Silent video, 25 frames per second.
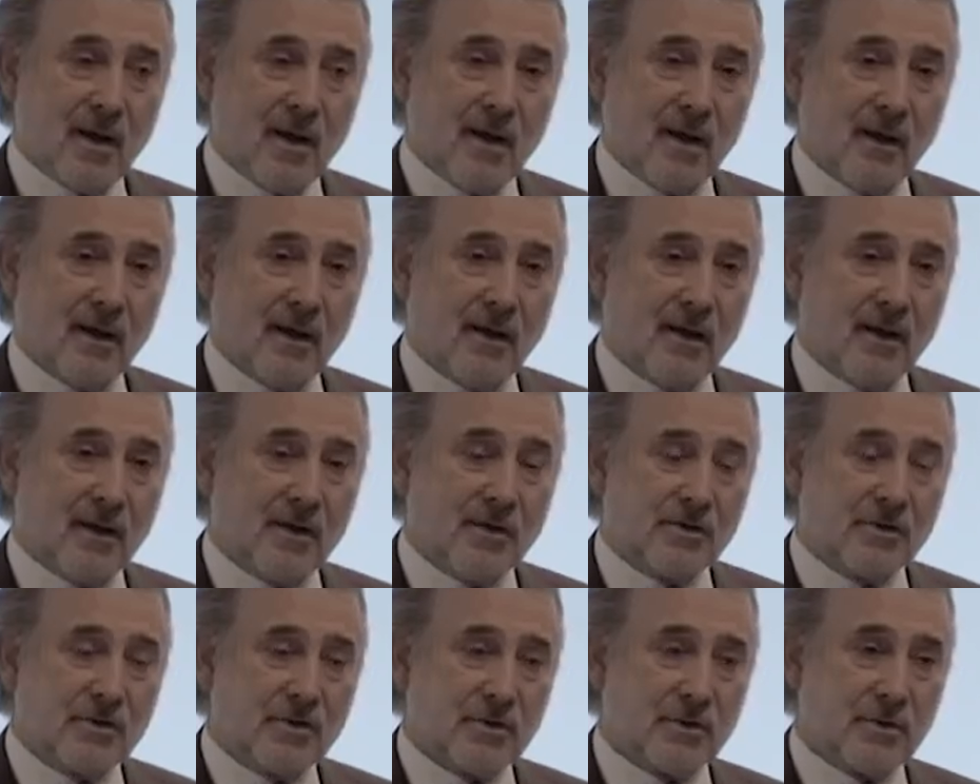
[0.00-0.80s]

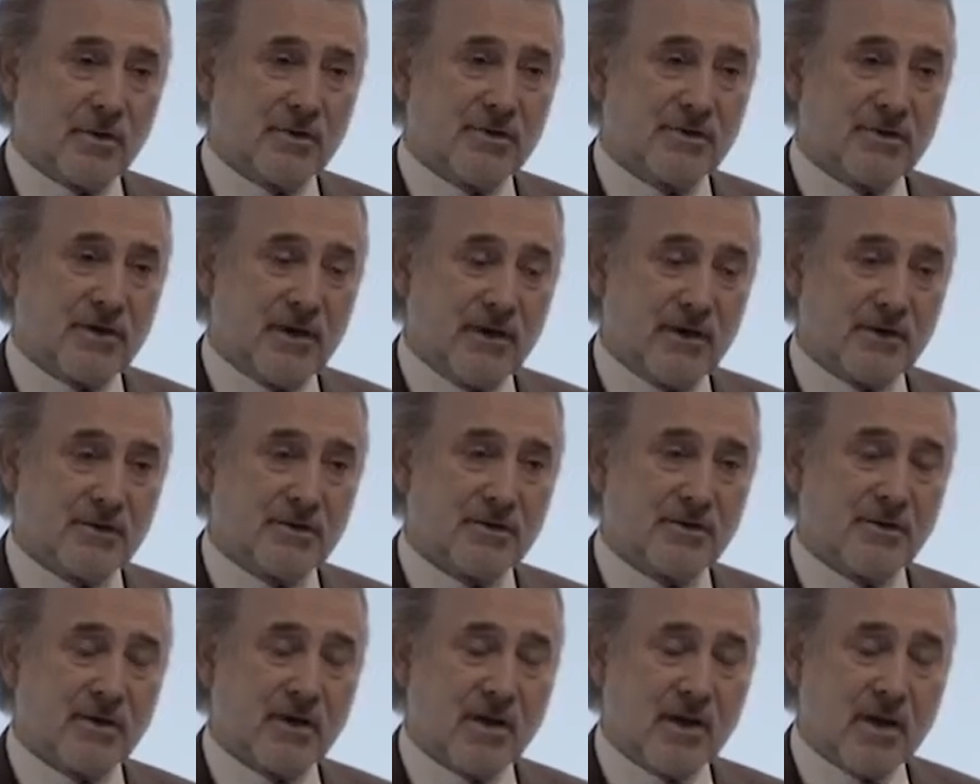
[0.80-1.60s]
to
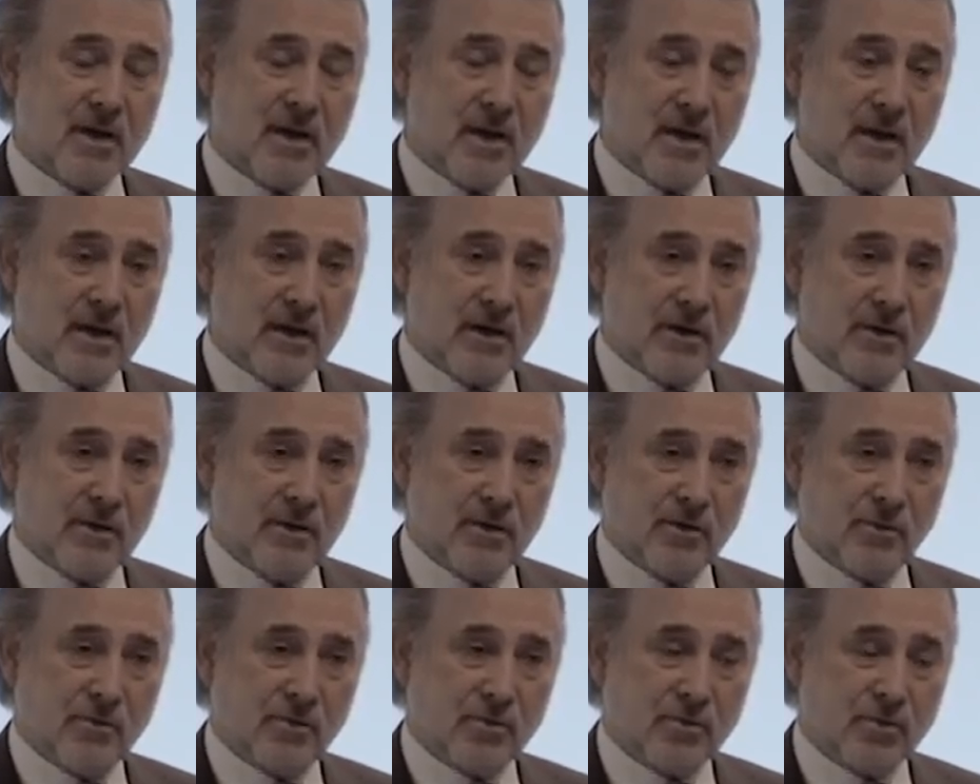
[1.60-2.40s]
assist
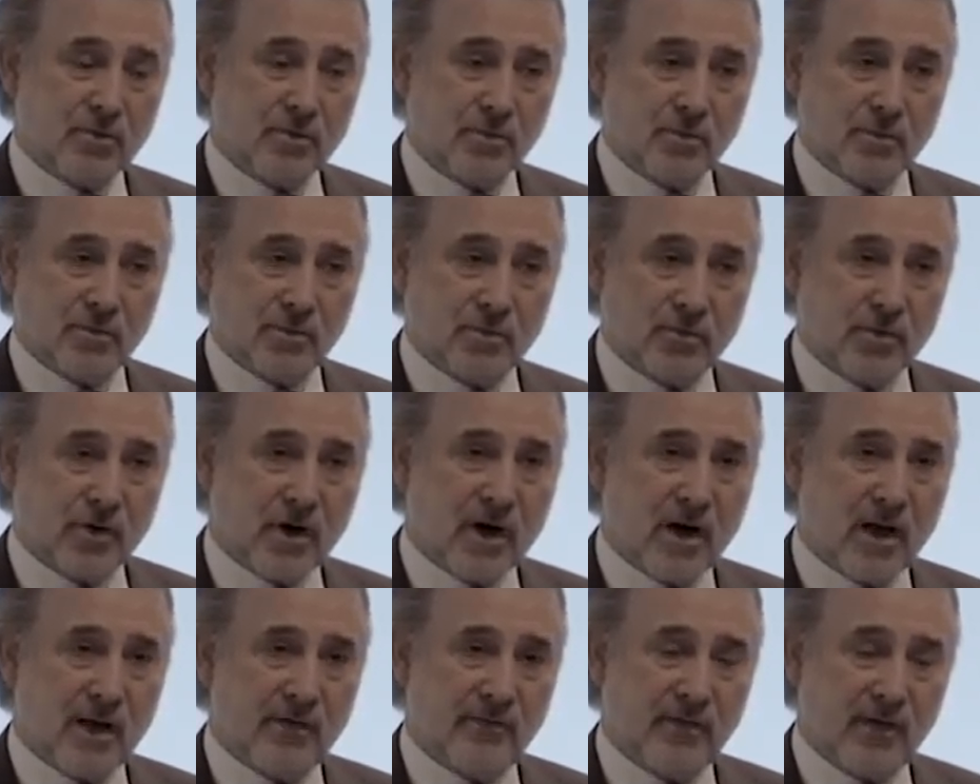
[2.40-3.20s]
in
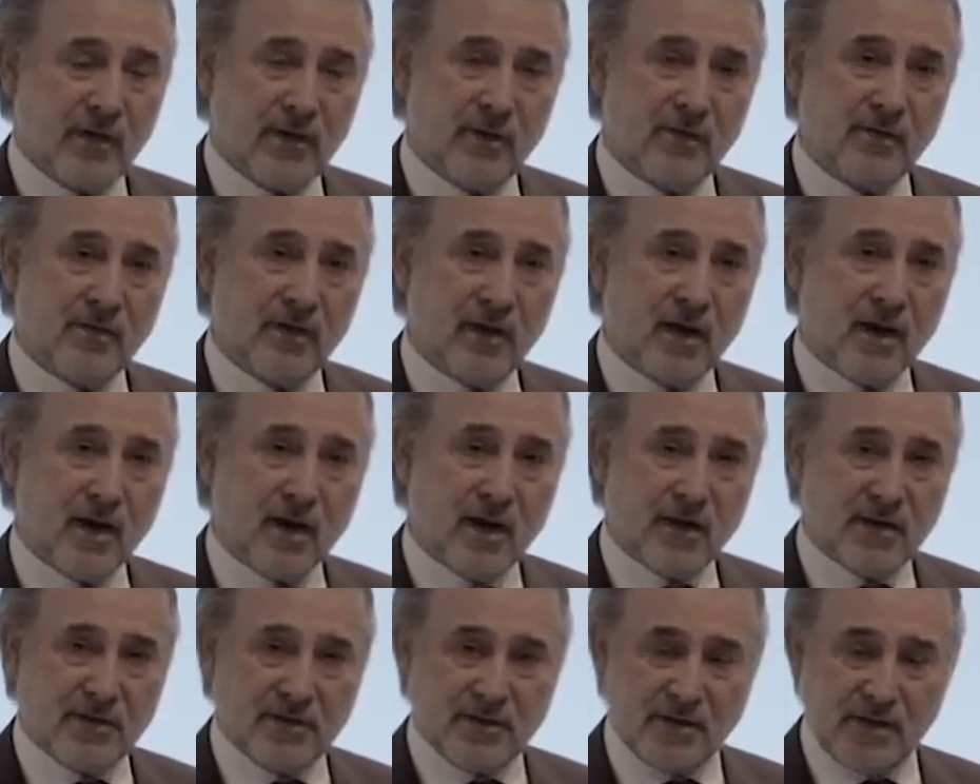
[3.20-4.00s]
driving the
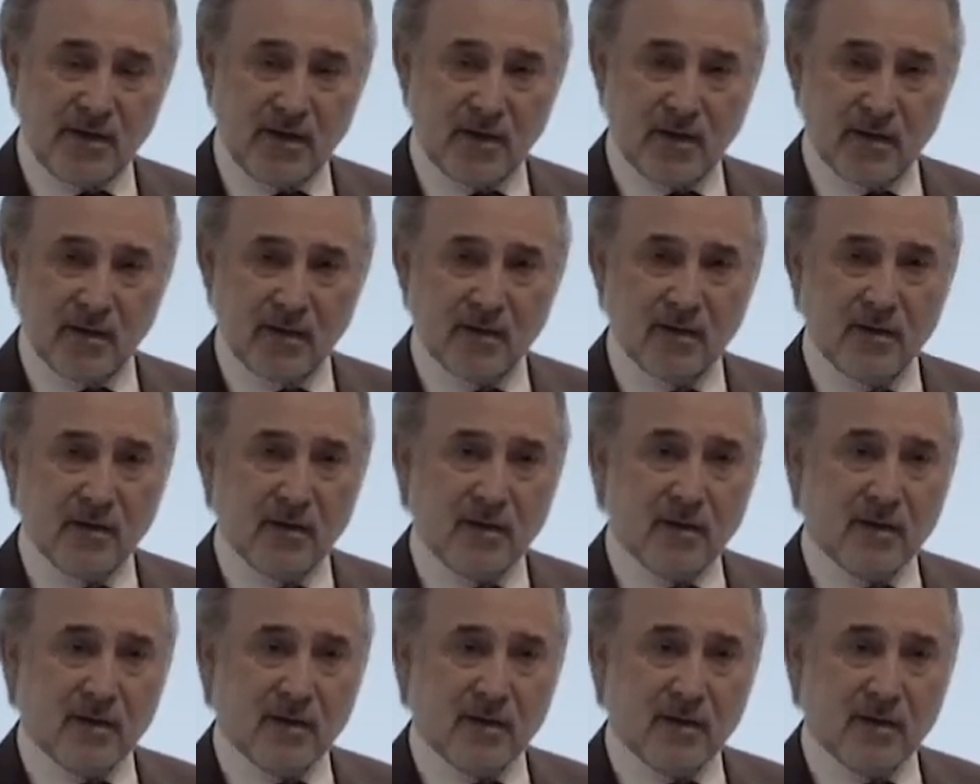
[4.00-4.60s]
idea